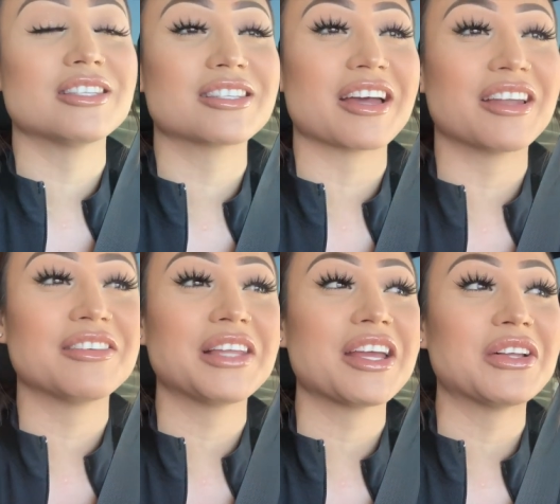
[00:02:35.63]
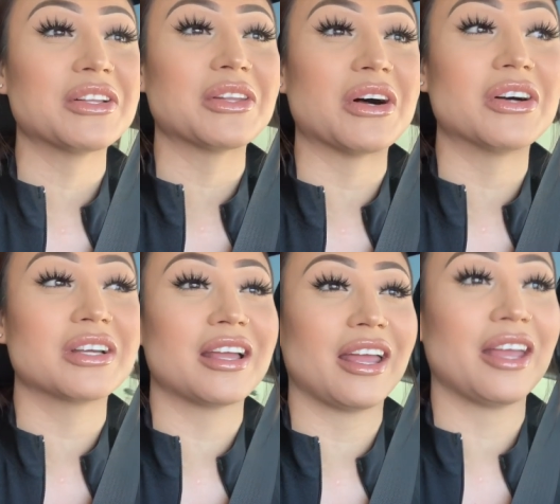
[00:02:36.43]
it's kind of like a
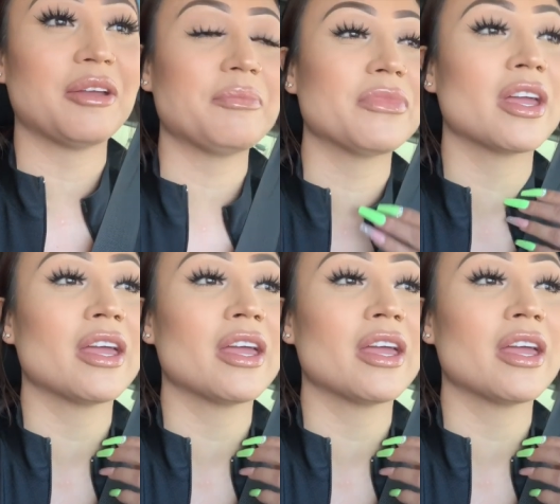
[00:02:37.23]
long game